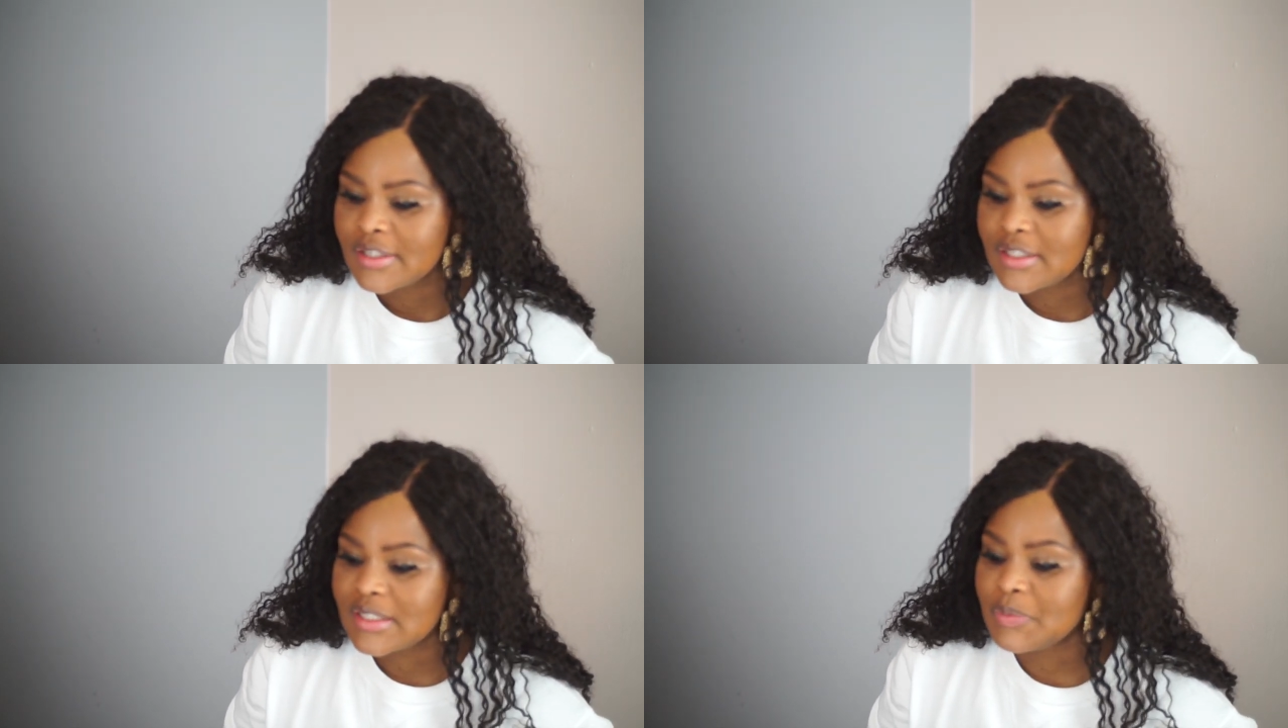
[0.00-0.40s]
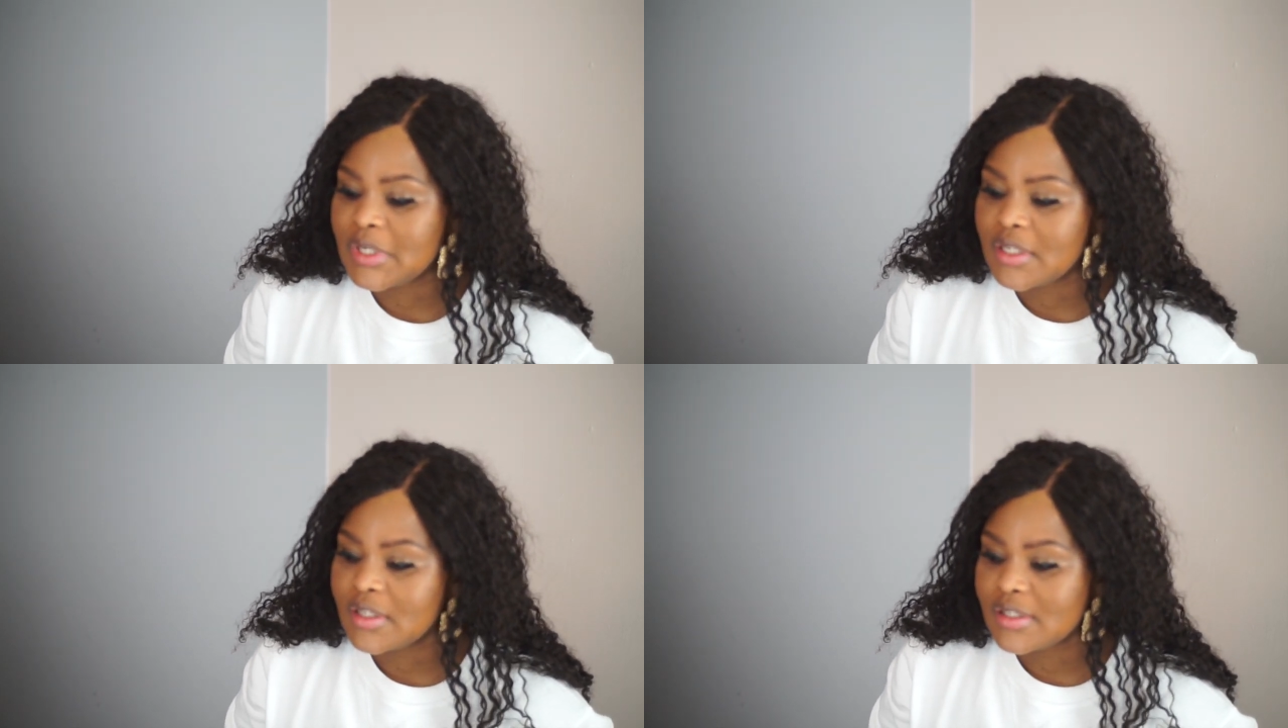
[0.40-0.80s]
just
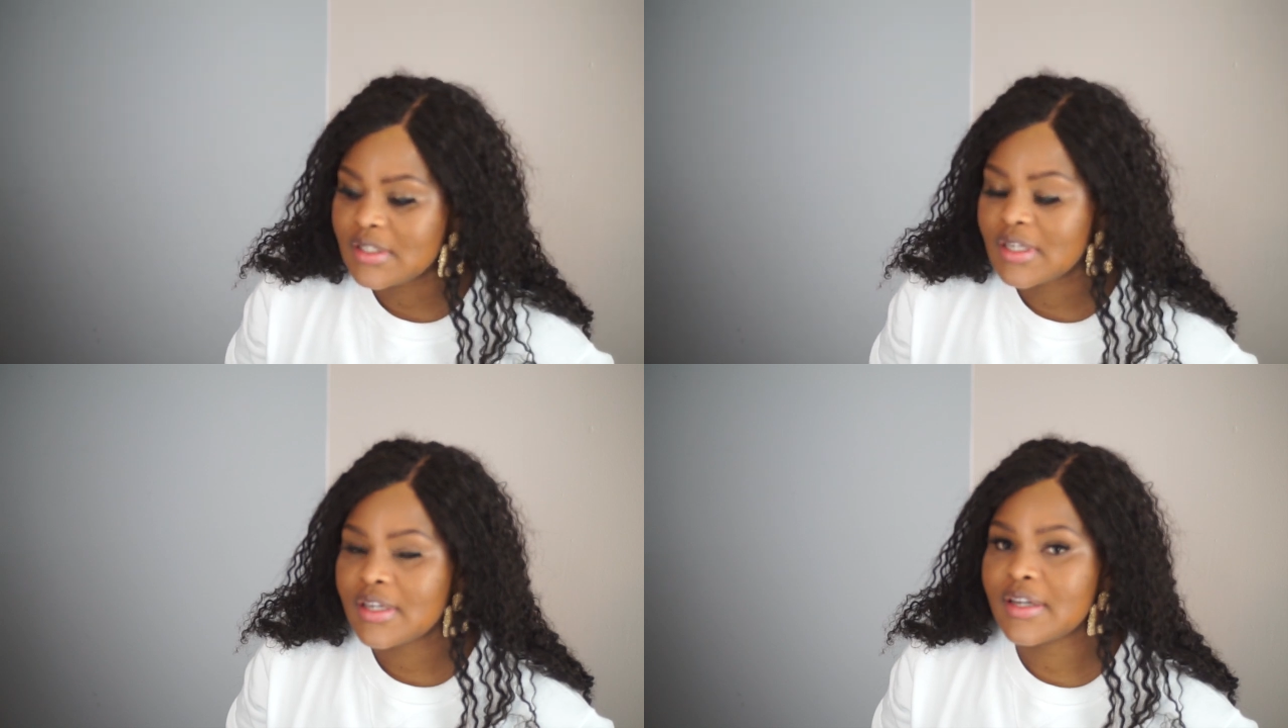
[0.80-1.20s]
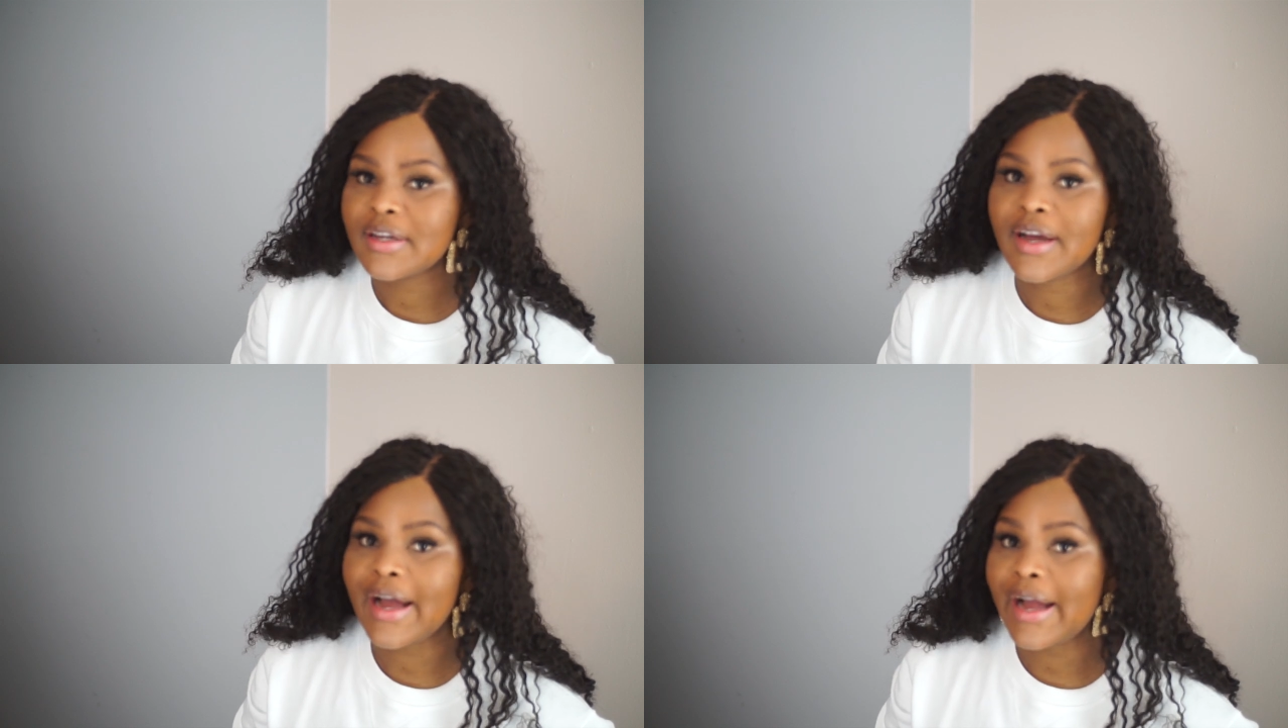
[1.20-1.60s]
because
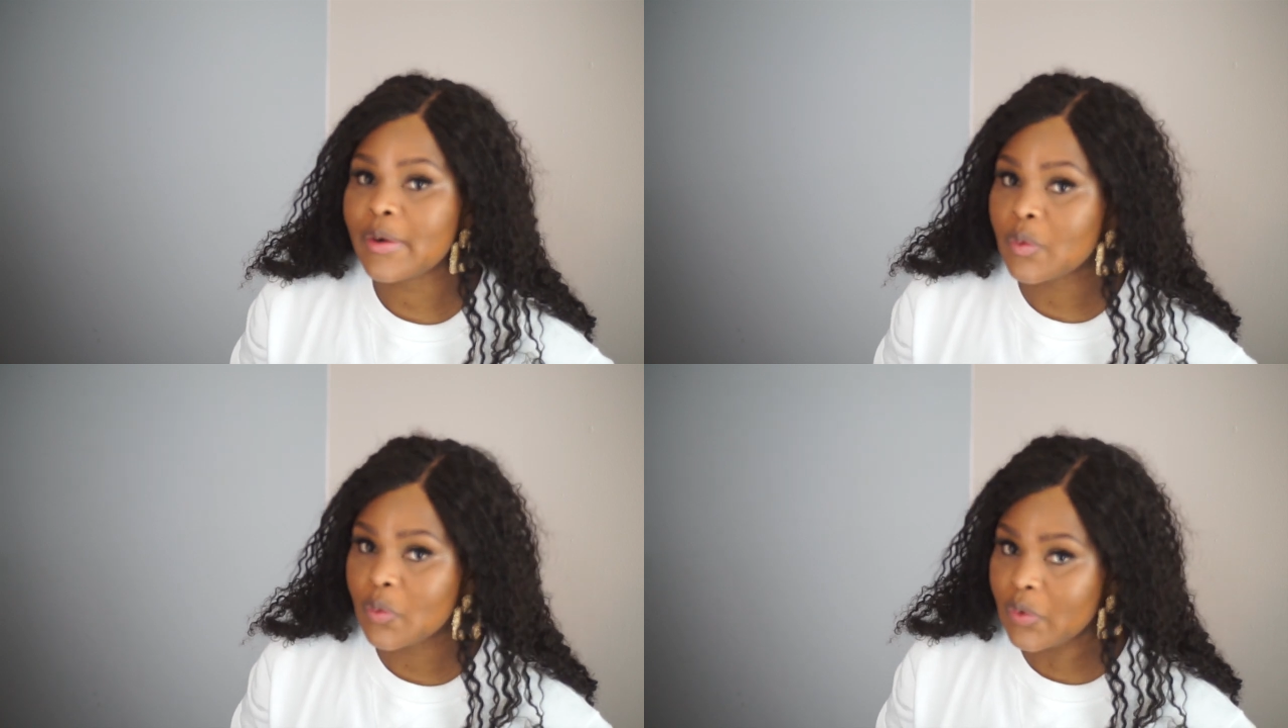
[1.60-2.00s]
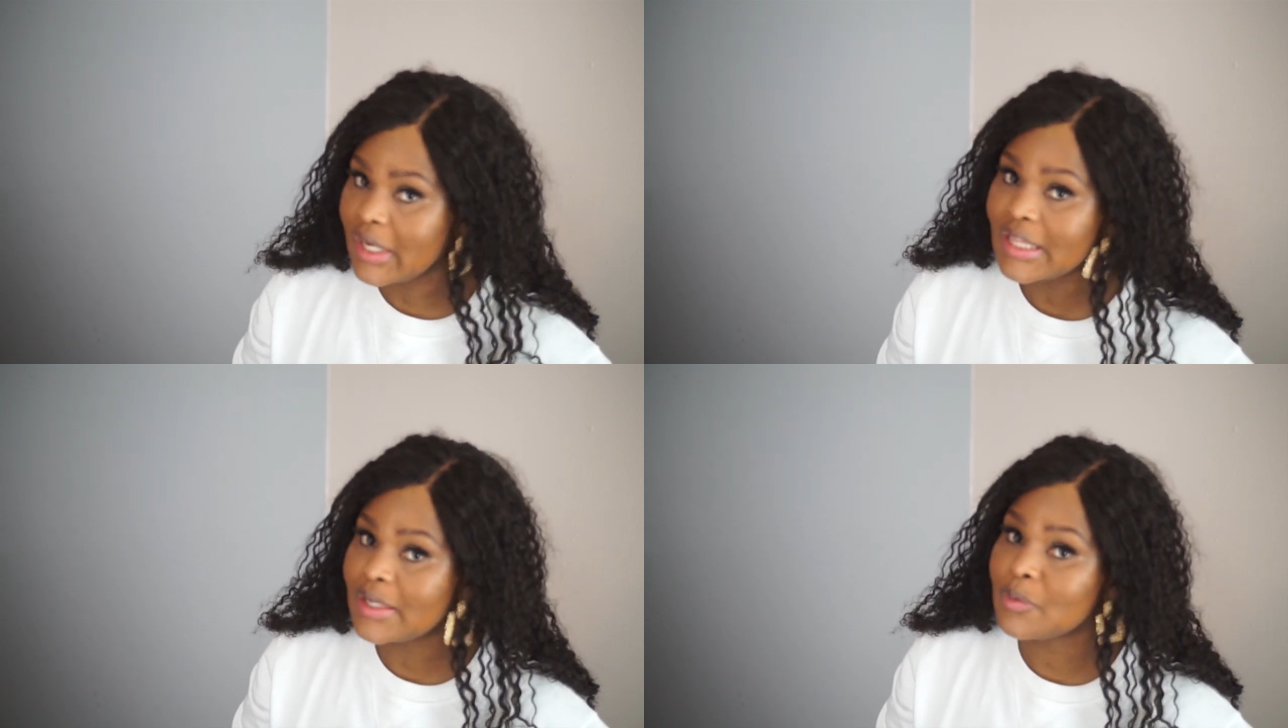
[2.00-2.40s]
I
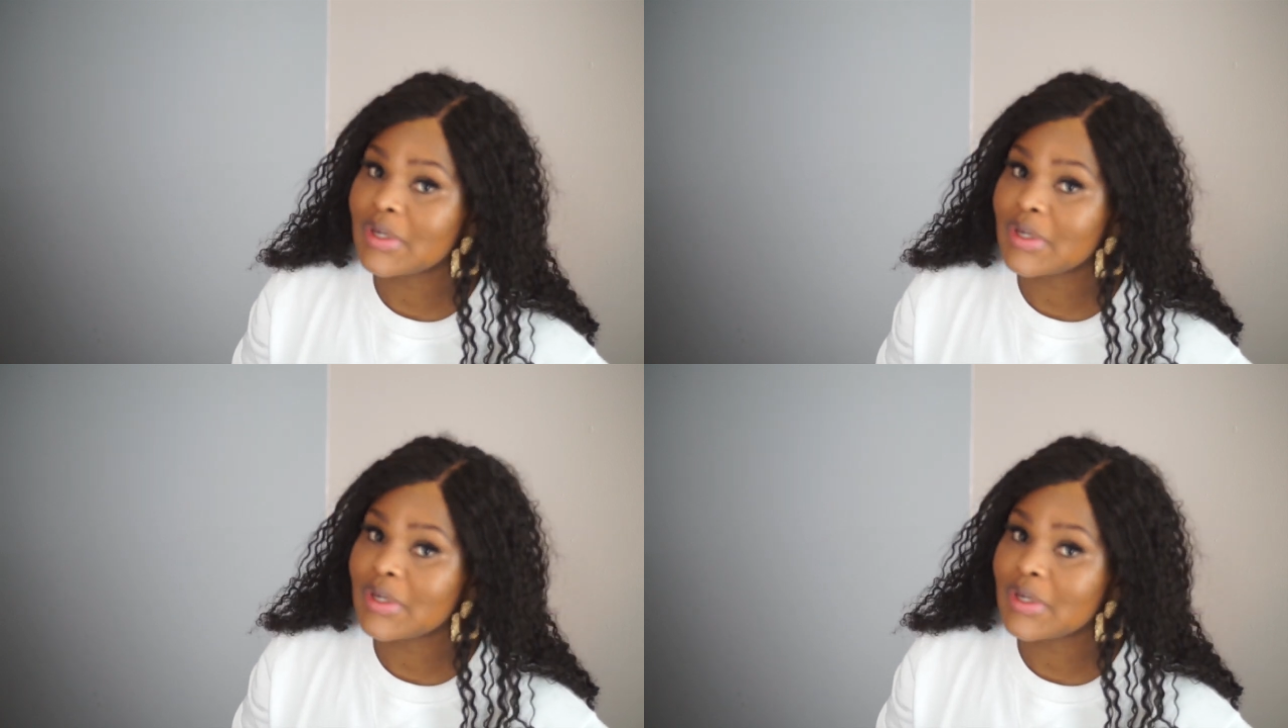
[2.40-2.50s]
really,